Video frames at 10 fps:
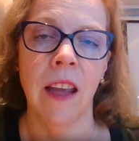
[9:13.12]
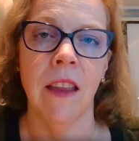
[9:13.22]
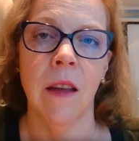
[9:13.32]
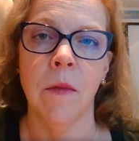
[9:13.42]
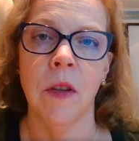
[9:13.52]

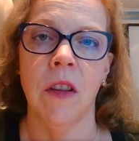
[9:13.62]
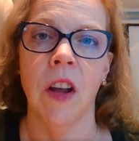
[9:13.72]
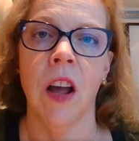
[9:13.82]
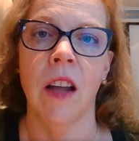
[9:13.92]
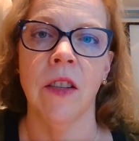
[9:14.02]
them to the
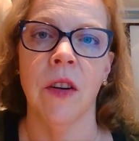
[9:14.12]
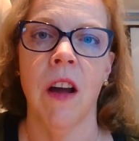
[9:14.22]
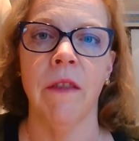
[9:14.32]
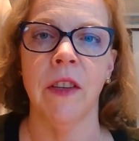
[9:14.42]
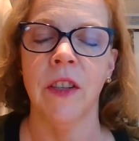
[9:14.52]
consular
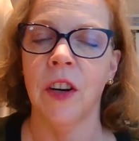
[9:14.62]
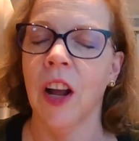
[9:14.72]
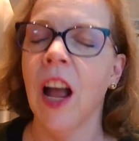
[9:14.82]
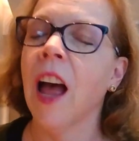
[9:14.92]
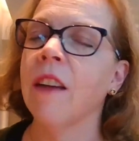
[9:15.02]
officer
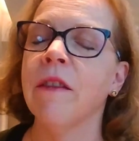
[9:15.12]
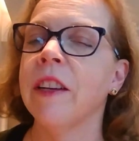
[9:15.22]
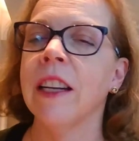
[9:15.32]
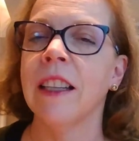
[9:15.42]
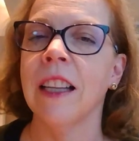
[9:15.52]

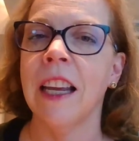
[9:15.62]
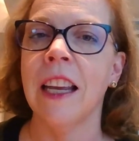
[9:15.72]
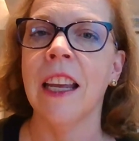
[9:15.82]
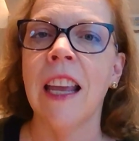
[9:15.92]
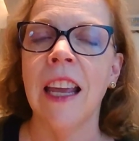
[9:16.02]

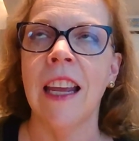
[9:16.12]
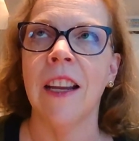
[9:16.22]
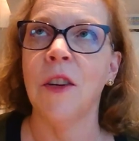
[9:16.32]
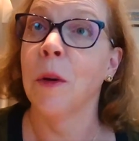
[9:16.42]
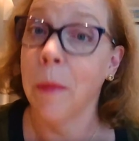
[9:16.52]
confidently
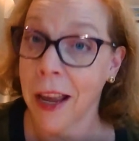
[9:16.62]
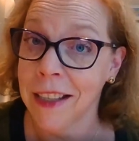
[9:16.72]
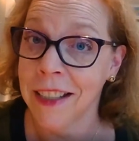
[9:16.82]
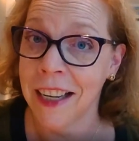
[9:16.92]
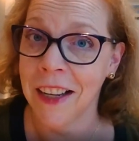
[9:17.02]
in your
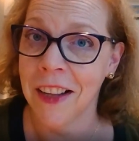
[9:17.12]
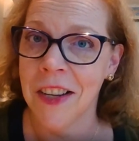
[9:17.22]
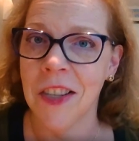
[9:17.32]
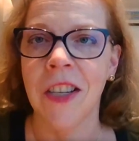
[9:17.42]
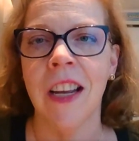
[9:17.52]
best
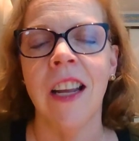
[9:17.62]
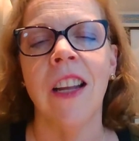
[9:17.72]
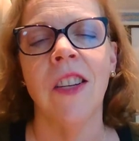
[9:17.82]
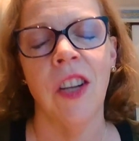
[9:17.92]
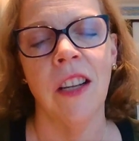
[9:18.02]
English,
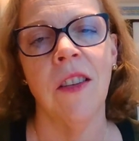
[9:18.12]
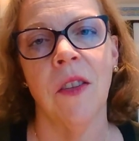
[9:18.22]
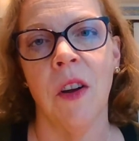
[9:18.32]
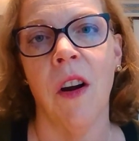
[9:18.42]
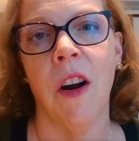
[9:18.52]

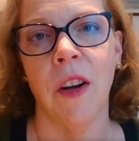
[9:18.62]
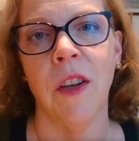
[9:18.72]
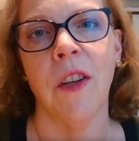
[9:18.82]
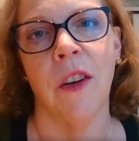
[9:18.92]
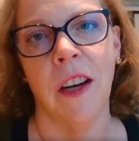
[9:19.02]
chances are
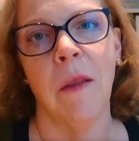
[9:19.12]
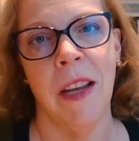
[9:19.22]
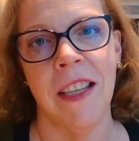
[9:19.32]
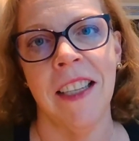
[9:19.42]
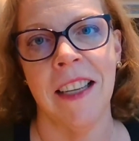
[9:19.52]
you're going to
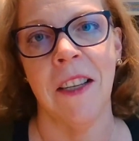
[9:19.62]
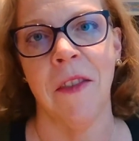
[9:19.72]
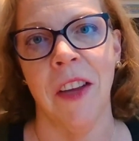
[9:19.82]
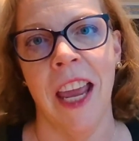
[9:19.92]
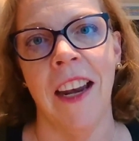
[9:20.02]
be a
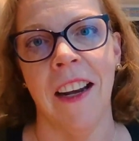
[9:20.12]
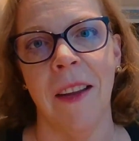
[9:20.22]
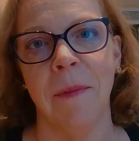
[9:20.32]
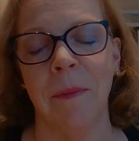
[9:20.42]
successful candidate.